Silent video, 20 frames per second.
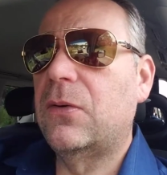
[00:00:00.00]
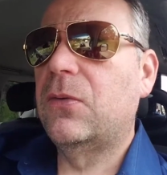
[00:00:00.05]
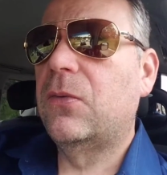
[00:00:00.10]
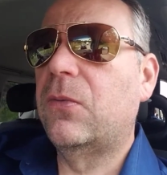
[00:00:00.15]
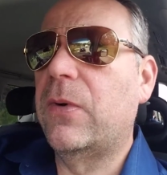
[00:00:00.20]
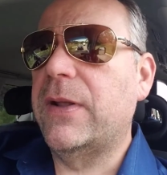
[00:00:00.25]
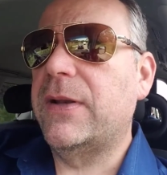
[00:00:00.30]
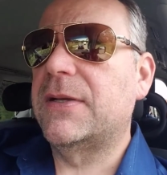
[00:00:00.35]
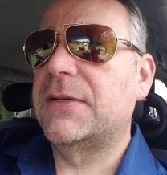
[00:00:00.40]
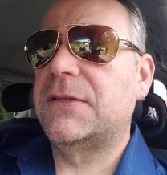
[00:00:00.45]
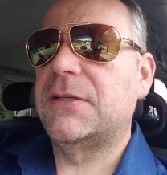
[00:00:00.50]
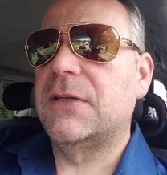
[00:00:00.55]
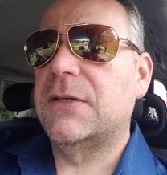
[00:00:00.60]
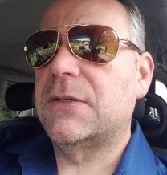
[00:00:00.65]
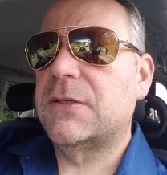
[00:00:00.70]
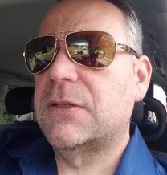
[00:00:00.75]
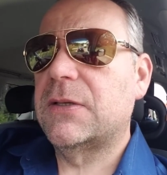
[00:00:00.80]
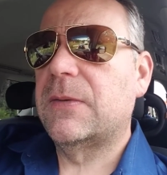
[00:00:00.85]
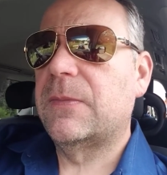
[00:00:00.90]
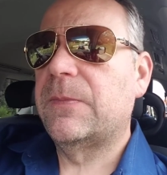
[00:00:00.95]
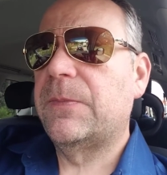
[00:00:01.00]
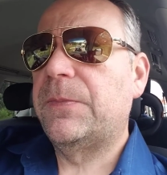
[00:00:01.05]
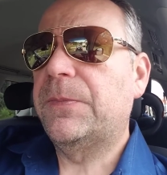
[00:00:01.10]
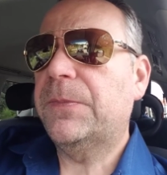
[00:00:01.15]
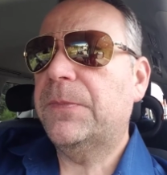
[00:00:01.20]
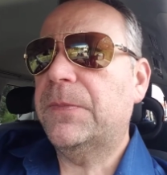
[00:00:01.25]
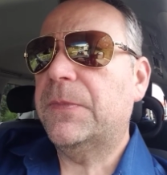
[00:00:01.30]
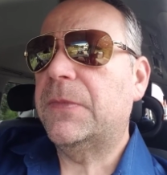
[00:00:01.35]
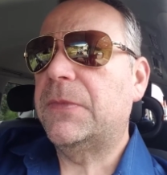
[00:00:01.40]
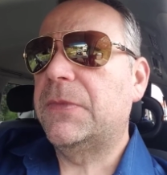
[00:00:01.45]
witnesses
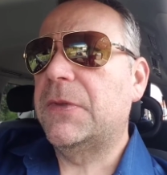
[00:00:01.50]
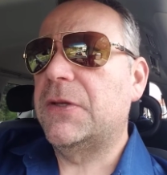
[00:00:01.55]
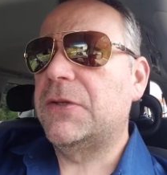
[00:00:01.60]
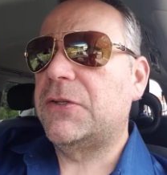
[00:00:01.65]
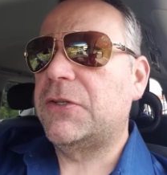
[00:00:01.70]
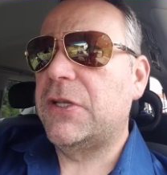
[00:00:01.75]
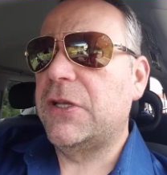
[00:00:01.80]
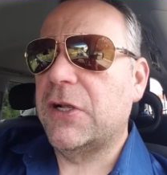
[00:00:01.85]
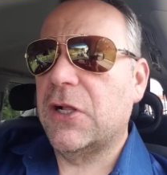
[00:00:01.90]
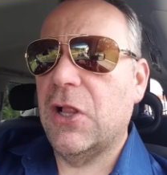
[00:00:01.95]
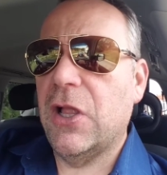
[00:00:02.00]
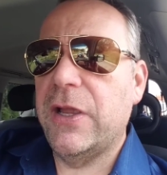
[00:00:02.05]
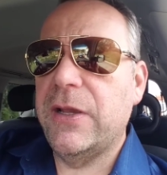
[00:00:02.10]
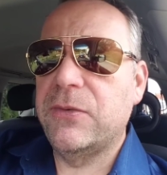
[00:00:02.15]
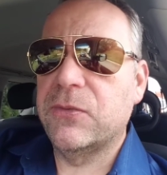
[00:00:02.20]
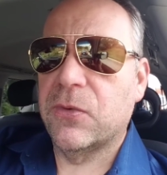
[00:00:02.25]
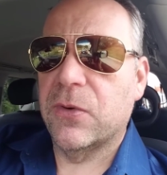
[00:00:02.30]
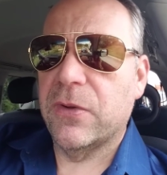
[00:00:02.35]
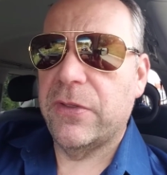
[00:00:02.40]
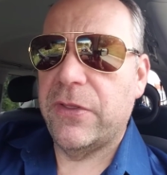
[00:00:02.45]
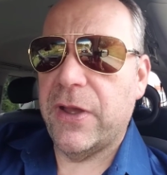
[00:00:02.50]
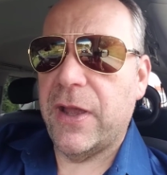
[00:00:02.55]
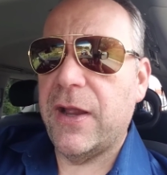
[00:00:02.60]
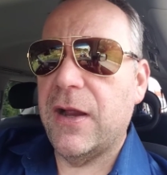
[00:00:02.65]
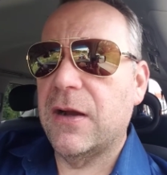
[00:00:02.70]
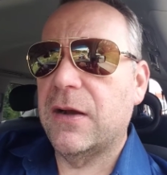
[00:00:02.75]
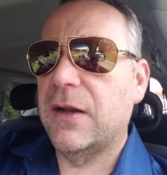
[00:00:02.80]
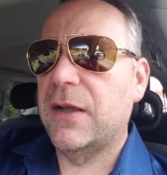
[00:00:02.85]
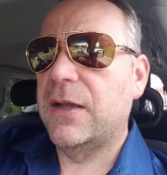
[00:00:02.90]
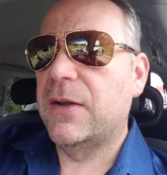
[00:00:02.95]
that she claimed were
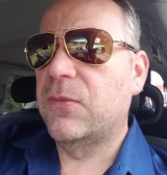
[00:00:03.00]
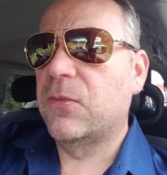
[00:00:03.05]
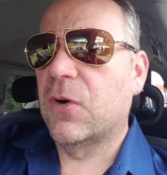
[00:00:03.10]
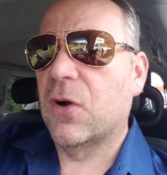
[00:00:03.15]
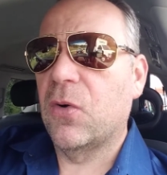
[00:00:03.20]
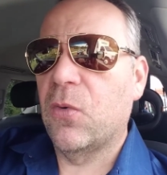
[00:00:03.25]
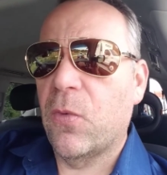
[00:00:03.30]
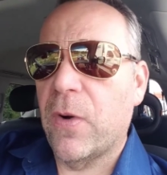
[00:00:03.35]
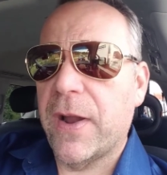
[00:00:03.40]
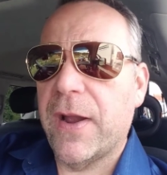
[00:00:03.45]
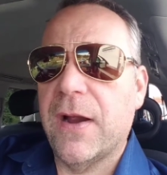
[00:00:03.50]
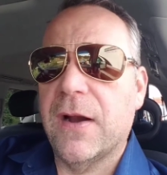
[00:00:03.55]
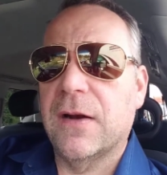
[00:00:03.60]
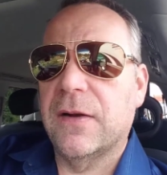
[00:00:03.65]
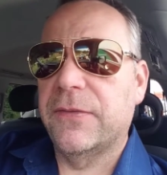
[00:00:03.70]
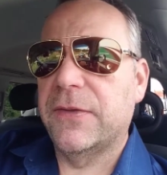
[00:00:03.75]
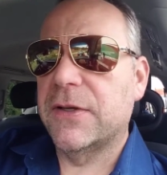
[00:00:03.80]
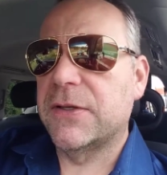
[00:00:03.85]
there and were aware of the